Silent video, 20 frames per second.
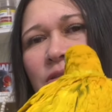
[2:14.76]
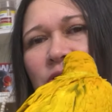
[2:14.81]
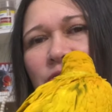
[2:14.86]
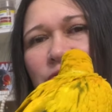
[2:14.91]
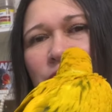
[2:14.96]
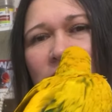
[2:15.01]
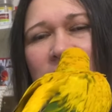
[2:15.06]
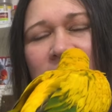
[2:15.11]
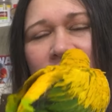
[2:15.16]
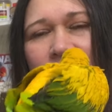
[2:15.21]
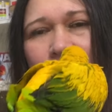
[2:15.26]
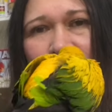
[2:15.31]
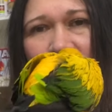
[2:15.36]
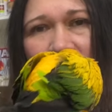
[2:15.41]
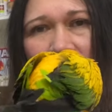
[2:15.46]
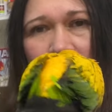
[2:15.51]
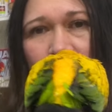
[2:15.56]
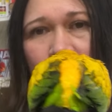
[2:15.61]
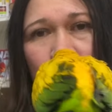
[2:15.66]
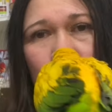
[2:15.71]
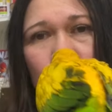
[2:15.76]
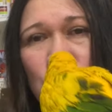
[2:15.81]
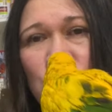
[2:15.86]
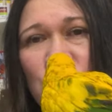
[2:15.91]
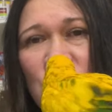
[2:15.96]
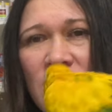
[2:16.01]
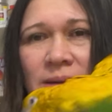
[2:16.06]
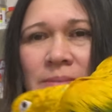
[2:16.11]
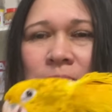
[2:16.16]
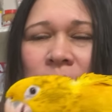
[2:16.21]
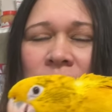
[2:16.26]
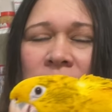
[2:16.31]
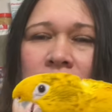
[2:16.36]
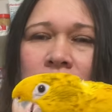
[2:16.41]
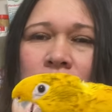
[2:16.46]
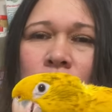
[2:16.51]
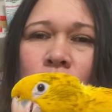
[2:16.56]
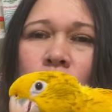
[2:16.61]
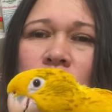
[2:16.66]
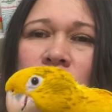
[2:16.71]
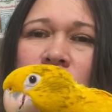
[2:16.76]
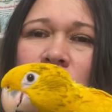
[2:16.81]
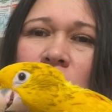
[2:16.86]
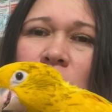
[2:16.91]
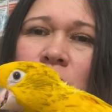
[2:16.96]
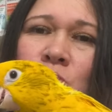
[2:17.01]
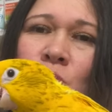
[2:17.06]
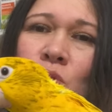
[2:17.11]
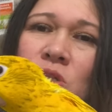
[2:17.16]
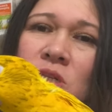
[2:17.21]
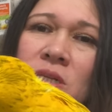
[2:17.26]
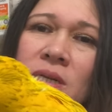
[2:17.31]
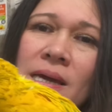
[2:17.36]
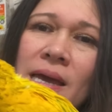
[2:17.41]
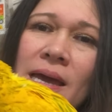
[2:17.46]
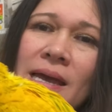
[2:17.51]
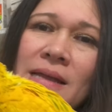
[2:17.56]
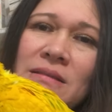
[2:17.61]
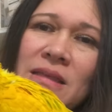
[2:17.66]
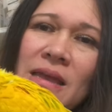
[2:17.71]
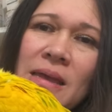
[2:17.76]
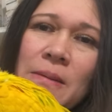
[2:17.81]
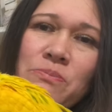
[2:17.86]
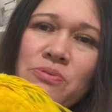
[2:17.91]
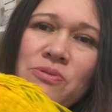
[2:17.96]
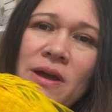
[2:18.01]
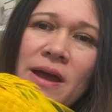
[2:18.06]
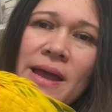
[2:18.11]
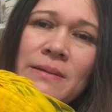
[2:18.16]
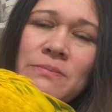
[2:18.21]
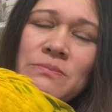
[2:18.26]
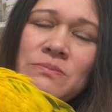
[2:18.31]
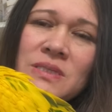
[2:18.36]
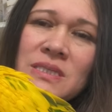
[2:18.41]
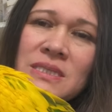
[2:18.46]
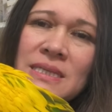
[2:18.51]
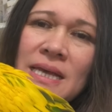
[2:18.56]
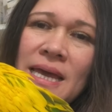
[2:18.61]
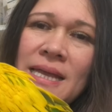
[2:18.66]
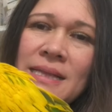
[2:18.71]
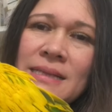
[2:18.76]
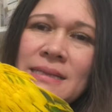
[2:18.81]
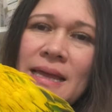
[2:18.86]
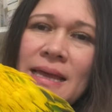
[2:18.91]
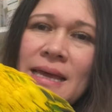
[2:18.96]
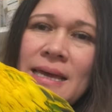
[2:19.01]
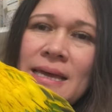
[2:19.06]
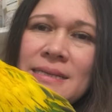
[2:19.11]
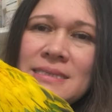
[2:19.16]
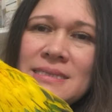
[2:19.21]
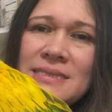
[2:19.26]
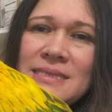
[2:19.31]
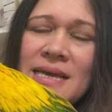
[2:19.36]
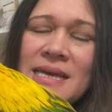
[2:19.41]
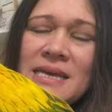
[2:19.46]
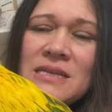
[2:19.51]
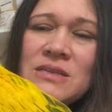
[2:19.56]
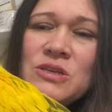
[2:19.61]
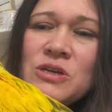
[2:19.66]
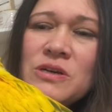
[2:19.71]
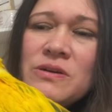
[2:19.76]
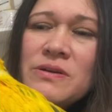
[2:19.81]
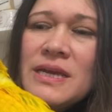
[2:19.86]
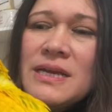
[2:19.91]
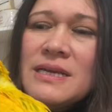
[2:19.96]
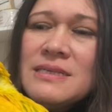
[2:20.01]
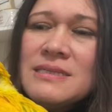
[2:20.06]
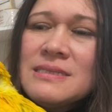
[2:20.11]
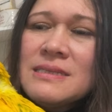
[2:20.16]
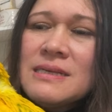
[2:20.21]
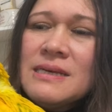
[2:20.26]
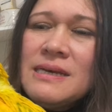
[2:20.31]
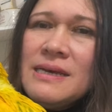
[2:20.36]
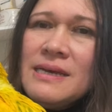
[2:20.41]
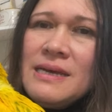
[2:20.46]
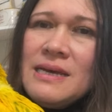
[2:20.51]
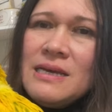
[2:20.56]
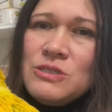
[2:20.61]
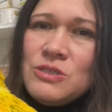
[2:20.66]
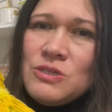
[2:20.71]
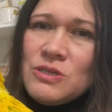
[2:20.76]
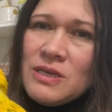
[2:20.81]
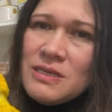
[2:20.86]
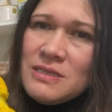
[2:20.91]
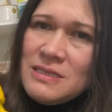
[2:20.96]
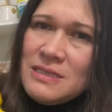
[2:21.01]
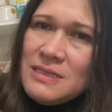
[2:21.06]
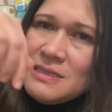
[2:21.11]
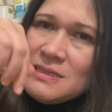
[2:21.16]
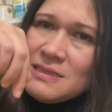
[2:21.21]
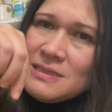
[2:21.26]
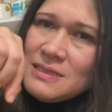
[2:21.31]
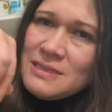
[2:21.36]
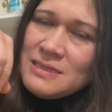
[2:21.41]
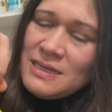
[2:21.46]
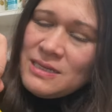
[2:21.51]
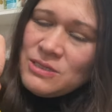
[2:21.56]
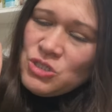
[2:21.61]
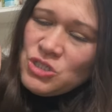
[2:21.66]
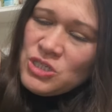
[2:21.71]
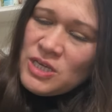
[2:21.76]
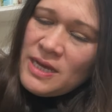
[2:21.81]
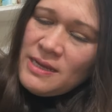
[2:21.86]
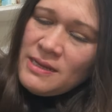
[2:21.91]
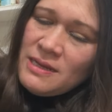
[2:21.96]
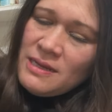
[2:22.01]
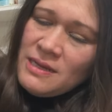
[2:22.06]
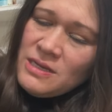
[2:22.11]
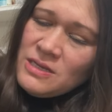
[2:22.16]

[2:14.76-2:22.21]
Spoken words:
of the tips, mostly at the primes and the secondaries. As you can see, this is Sunshine.